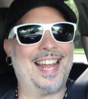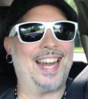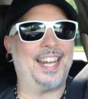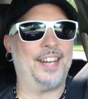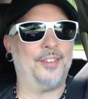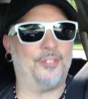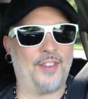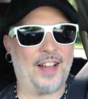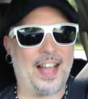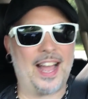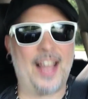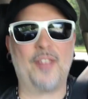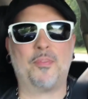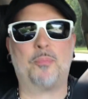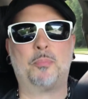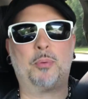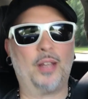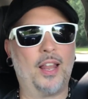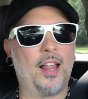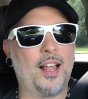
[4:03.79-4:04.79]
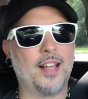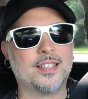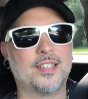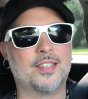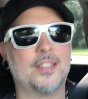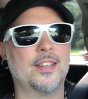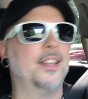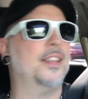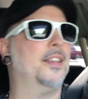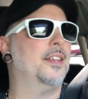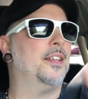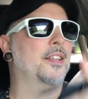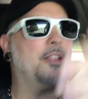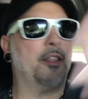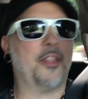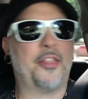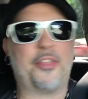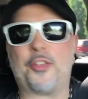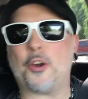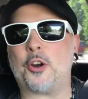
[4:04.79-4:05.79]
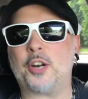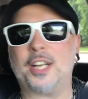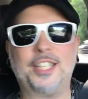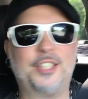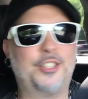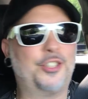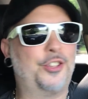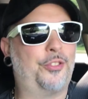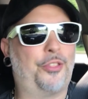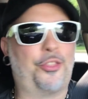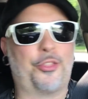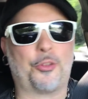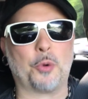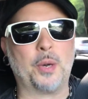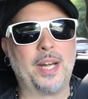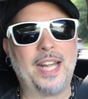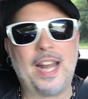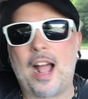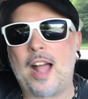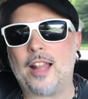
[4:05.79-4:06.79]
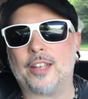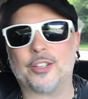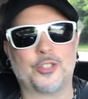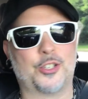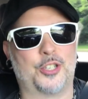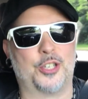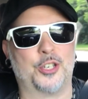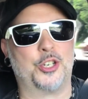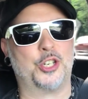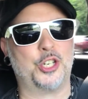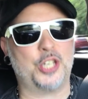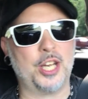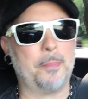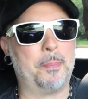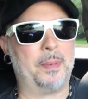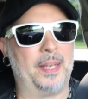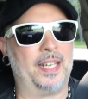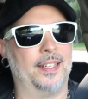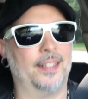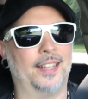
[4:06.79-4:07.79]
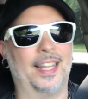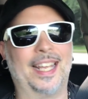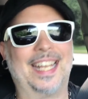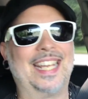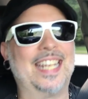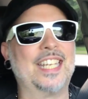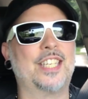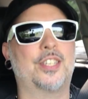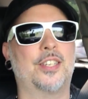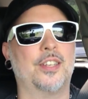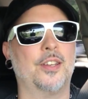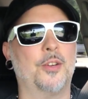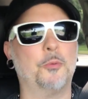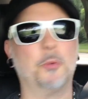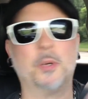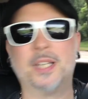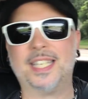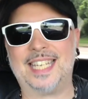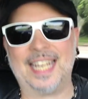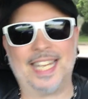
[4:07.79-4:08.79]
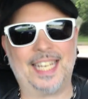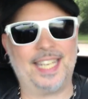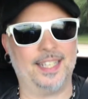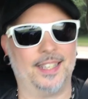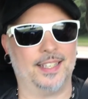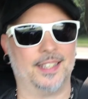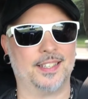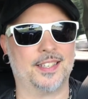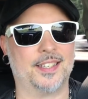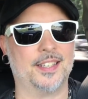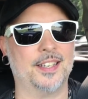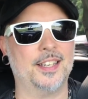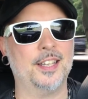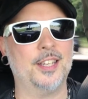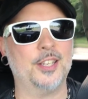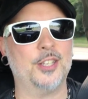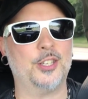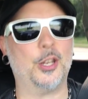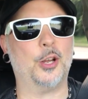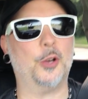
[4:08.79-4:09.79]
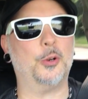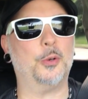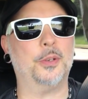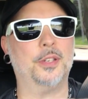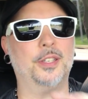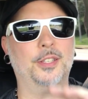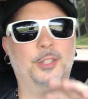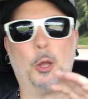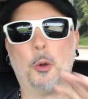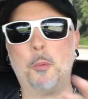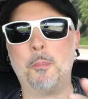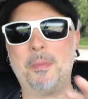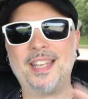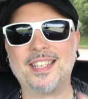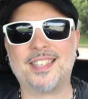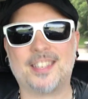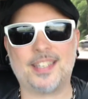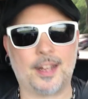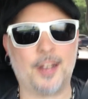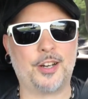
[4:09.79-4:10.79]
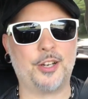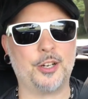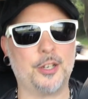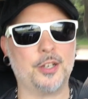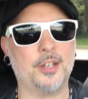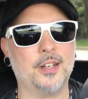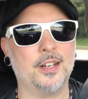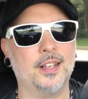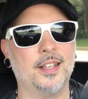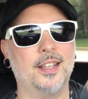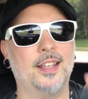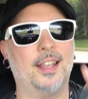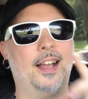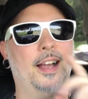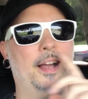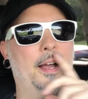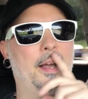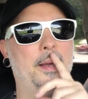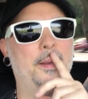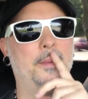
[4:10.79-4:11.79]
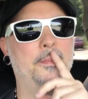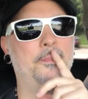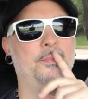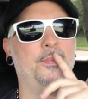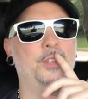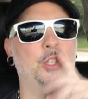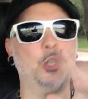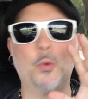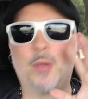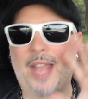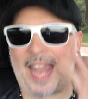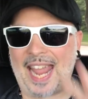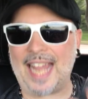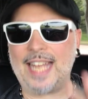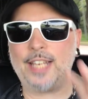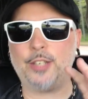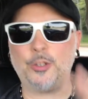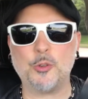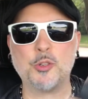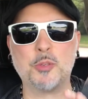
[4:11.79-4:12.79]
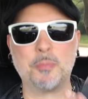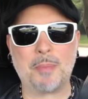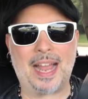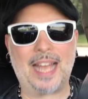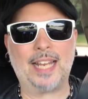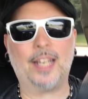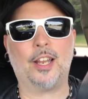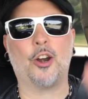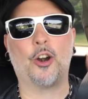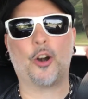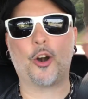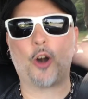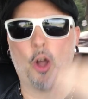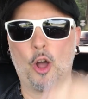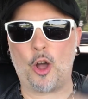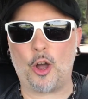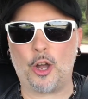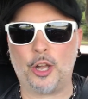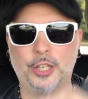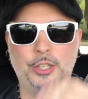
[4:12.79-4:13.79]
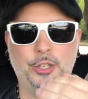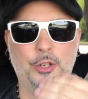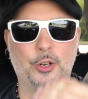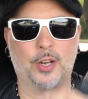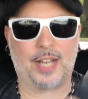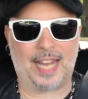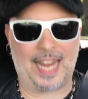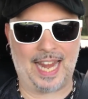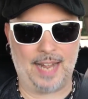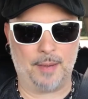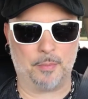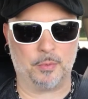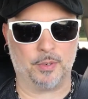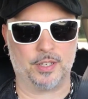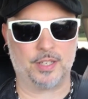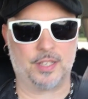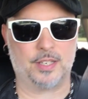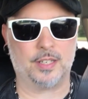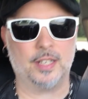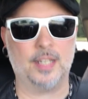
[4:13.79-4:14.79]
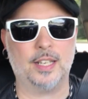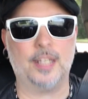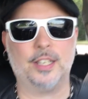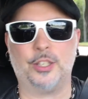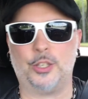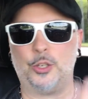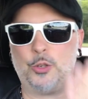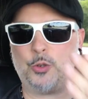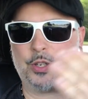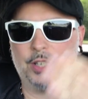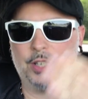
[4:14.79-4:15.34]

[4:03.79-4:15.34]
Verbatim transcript: nine ninety five plus thirty three dollars in shipping. Like it's ridiculous. So don't be a sucker. Uh, you can use mylar on your cameras